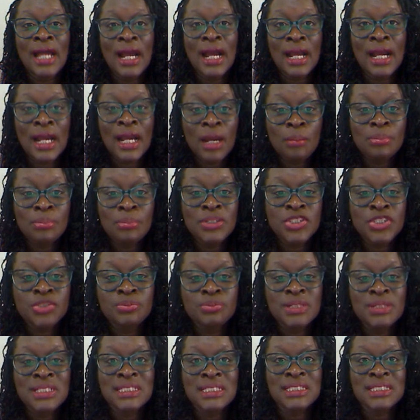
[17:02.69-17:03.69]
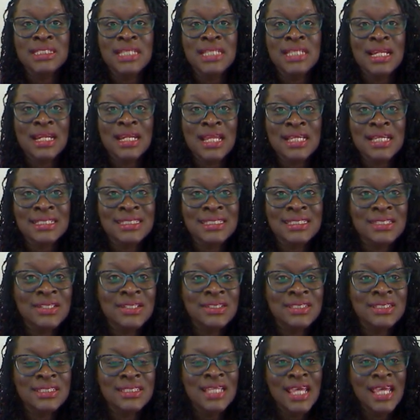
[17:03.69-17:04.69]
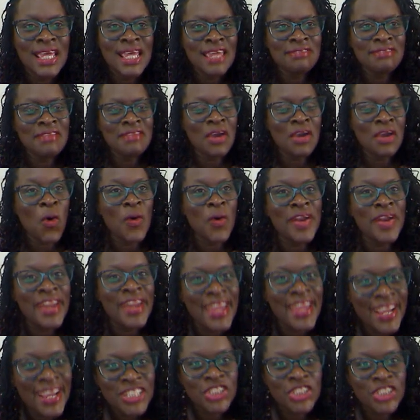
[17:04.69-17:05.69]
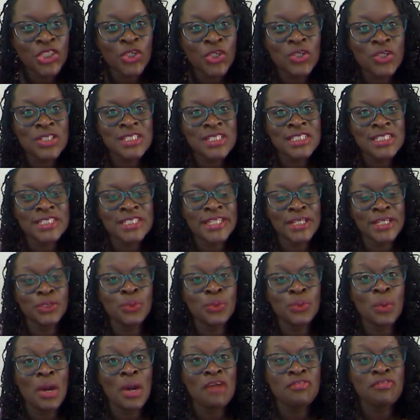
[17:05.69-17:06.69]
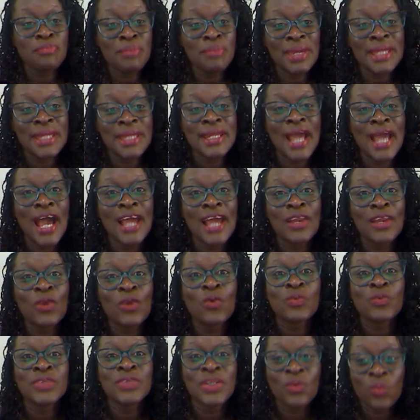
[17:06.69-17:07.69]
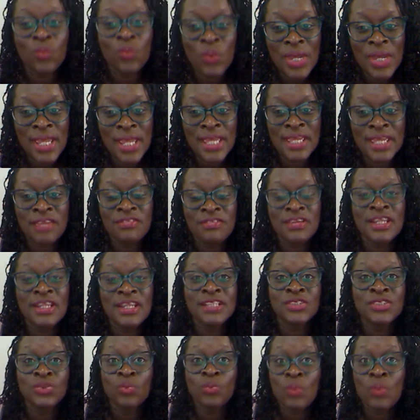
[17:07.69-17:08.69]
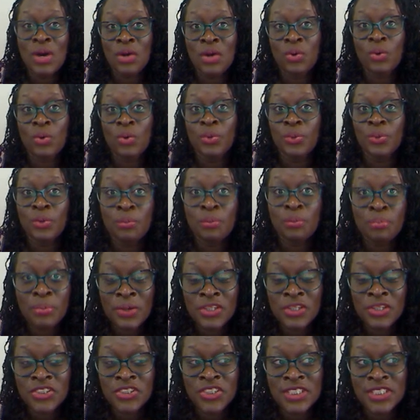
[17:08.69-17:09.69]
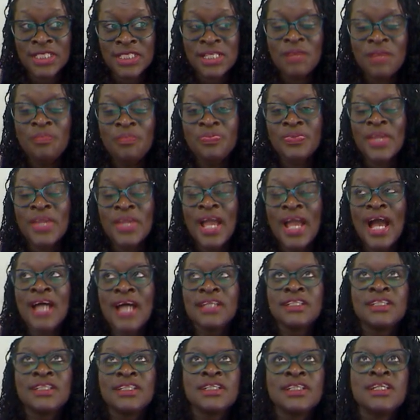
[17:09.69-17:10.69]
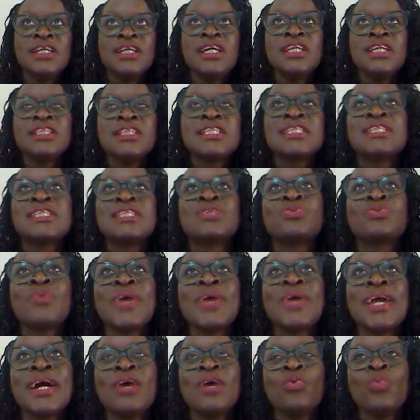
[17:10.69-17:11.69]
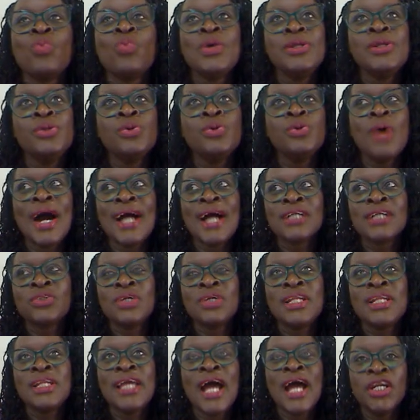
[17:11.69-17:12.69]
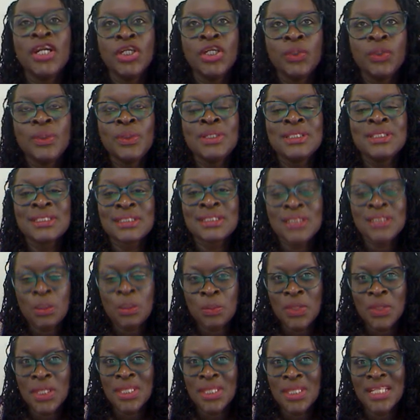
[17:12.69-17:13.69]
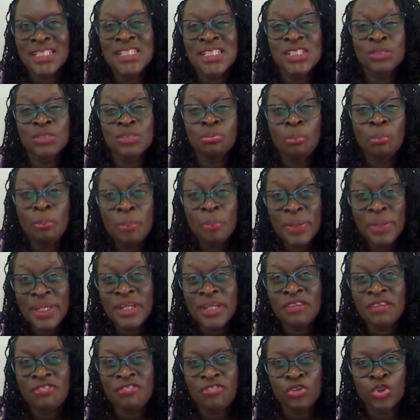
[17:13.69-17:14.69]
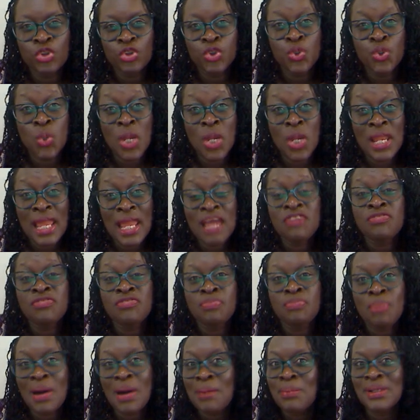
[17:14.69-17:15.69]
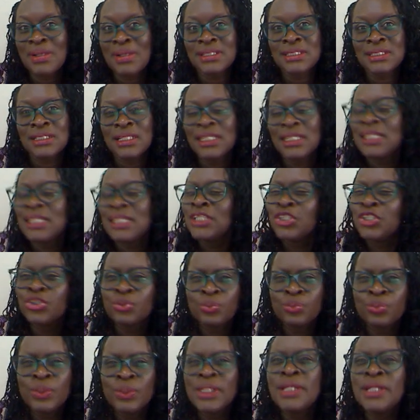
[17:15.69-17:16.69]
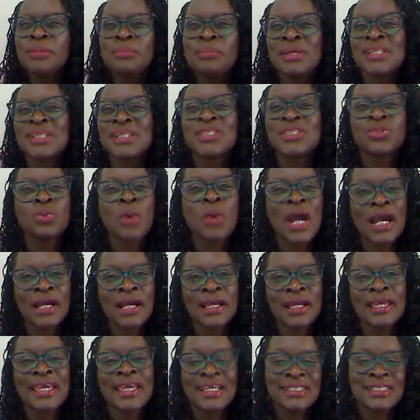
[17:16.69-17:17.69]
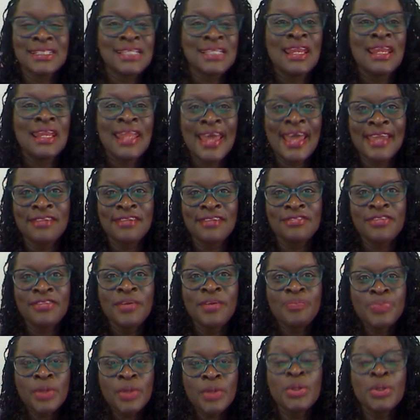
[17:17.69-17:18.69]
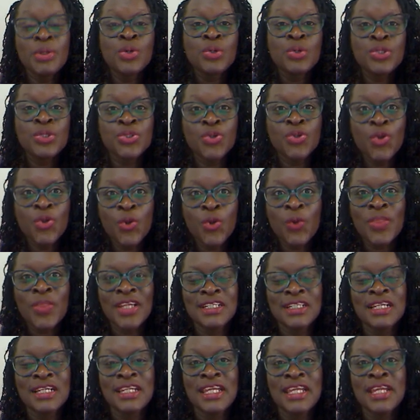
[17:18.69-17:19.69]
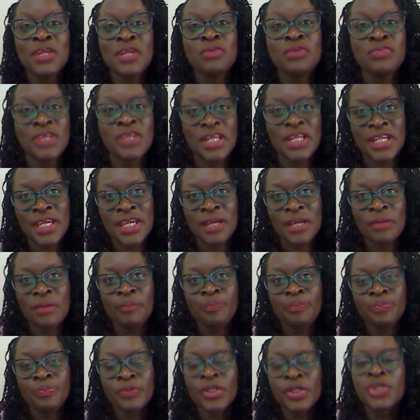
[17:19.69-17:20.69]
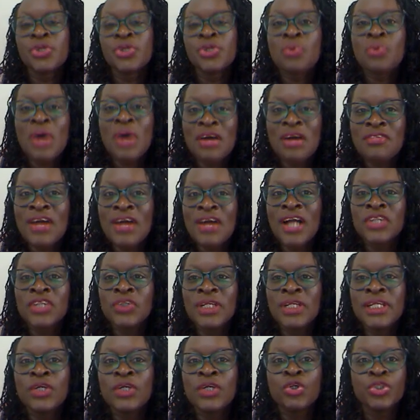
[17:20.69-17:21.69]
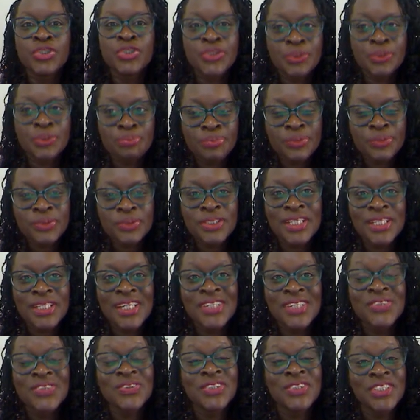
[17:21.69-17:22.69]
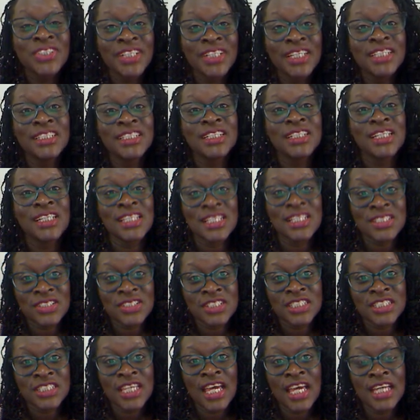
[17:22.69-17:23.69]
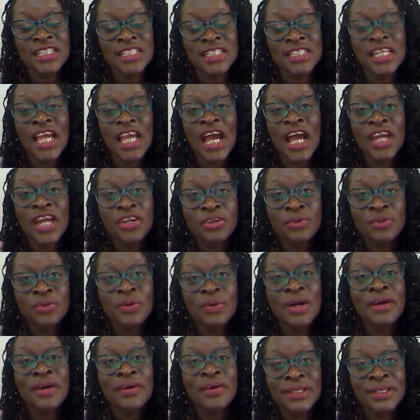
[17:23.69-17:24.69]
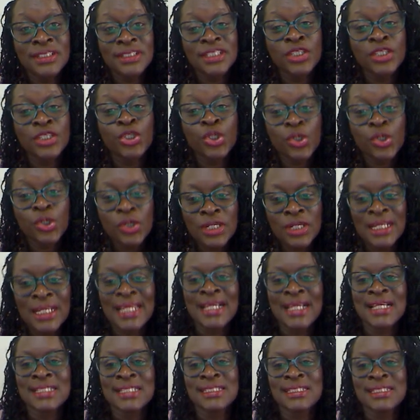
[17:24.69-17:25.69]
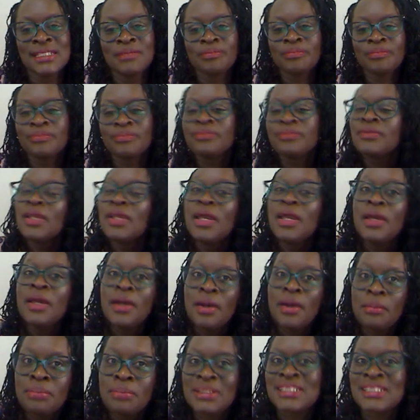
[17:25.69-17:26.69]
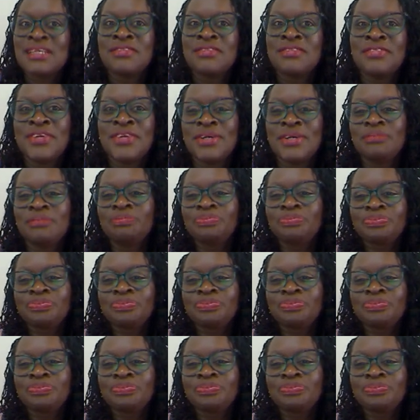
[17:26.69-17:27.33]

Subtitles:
accomplishments, the lessons, the connections that you have made along the way, even as you work on your project. And this is where, when you actually are doing something that is meaningful to your life purpose, it really makes you get alive, because you know that at the end of the day, you have actually contributed to change in the society and you are creating your legacy. Persevere.